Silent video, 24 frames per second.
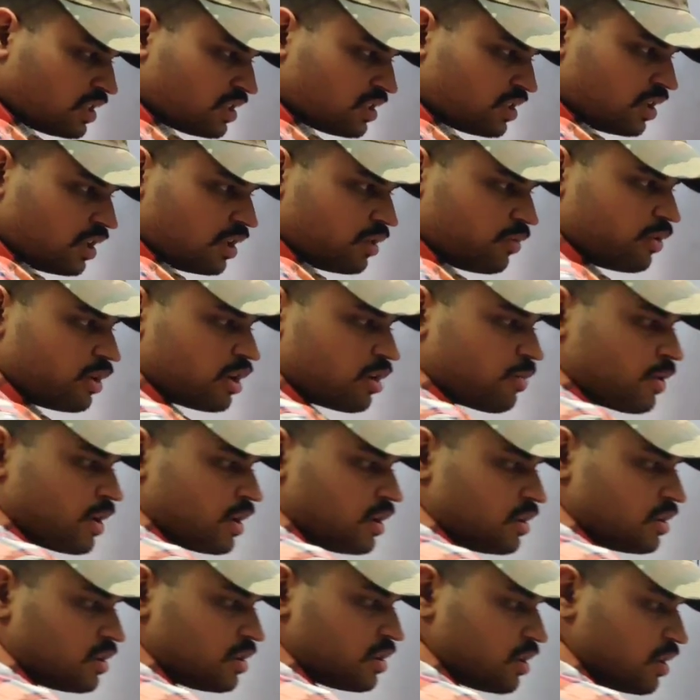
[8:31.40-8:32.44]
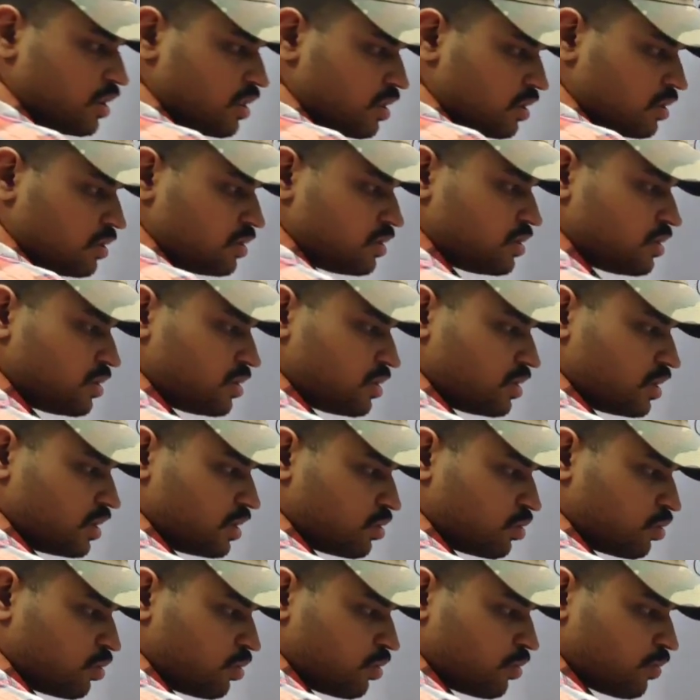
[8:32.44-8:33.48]
3 will remain in
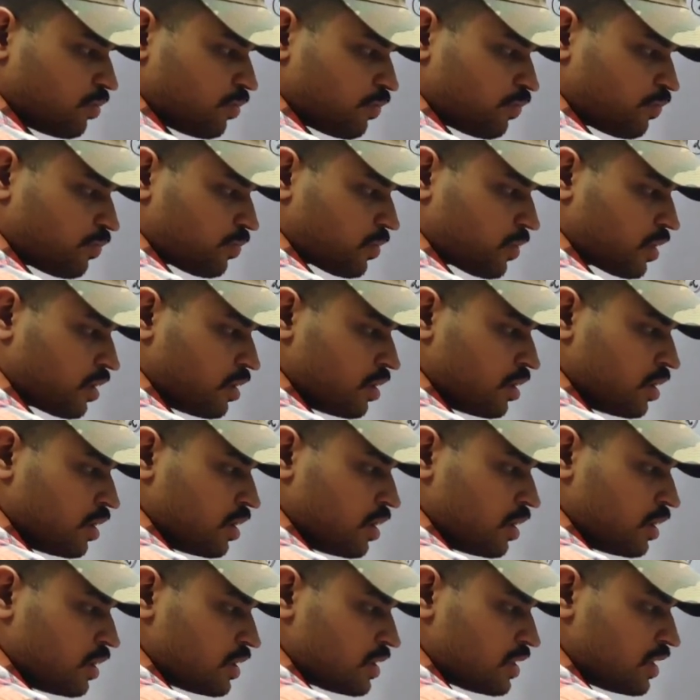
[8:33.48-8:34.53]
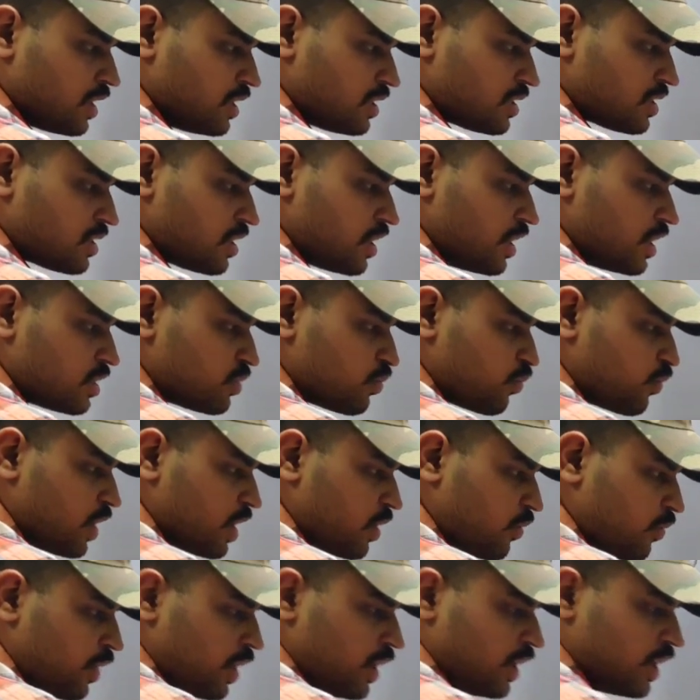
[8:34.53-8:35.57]
T2. Since it is
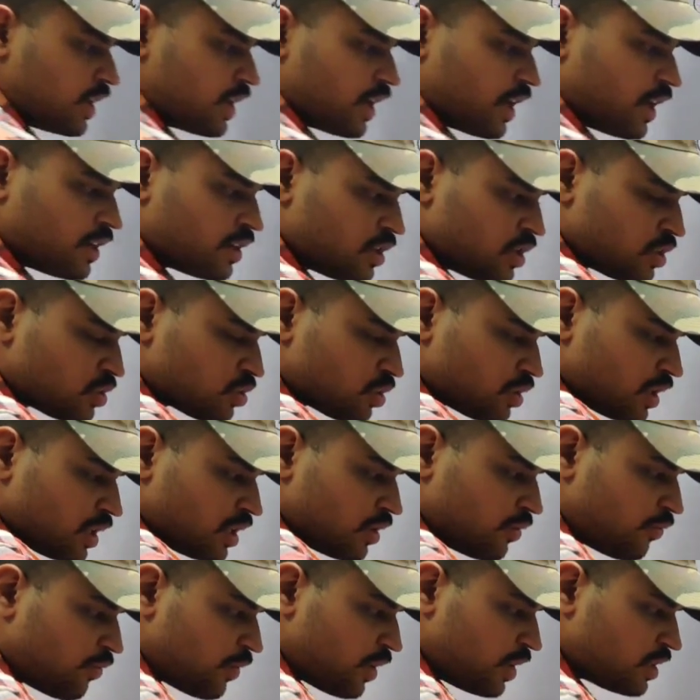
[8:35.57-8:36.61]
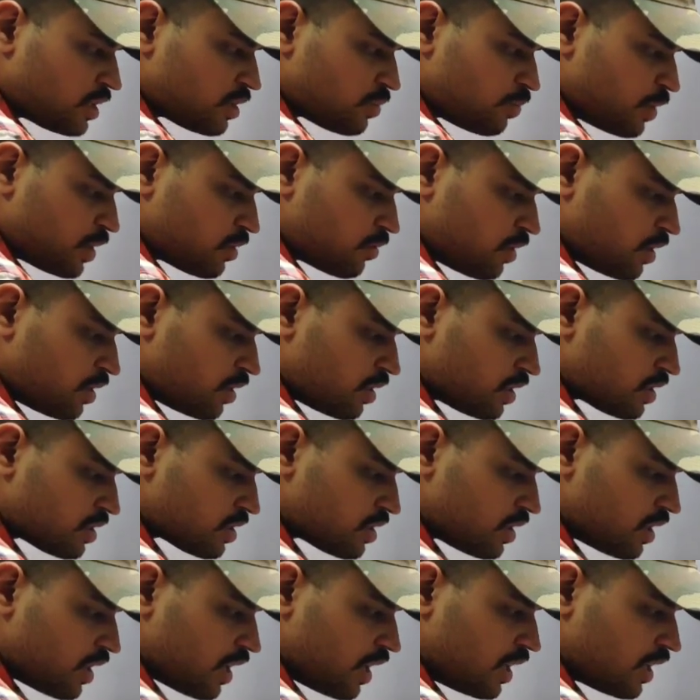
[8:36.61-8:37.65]
weak field ligand, so the difference between this
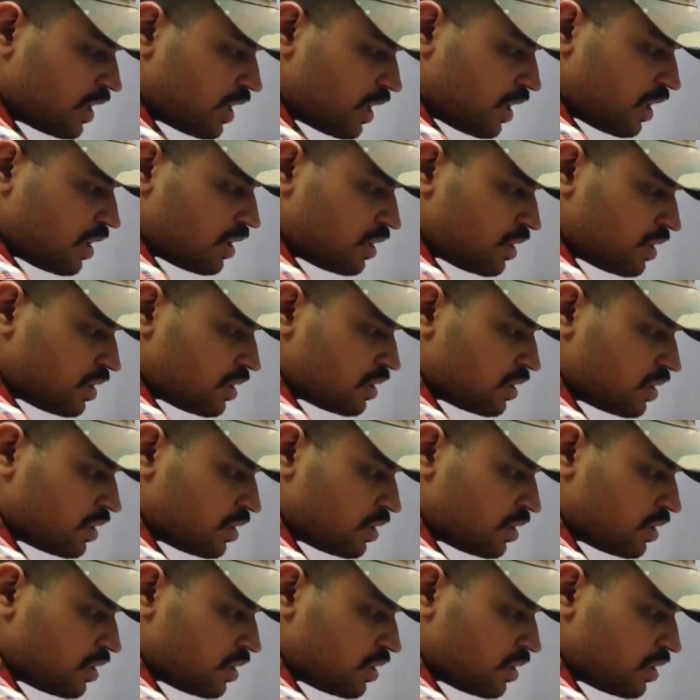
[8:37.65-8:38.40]
delta